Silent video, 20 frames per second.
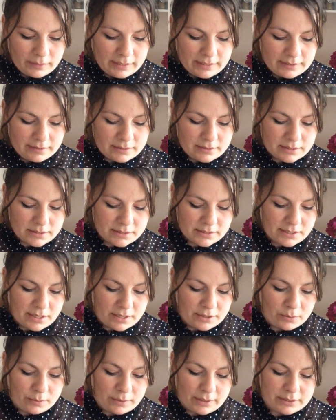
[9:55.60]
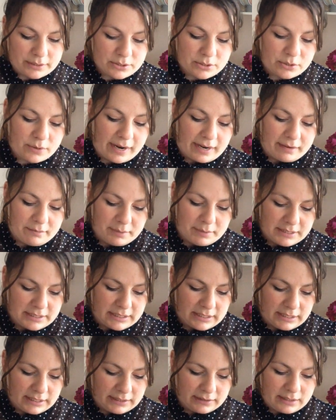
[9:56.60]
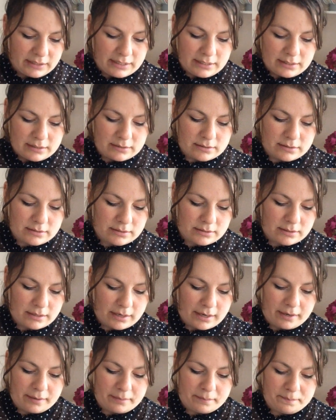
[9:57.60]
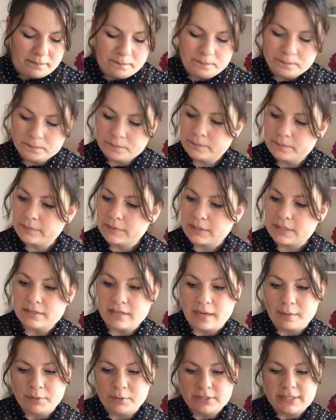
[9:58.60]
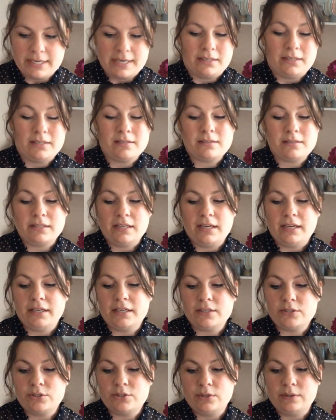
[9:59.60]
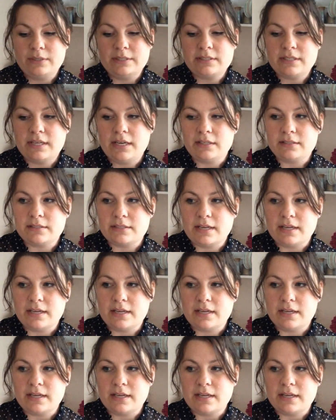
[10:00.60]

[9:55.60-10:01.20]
And this is the other one. So I've been knitting these simultaneously, I guess you can say.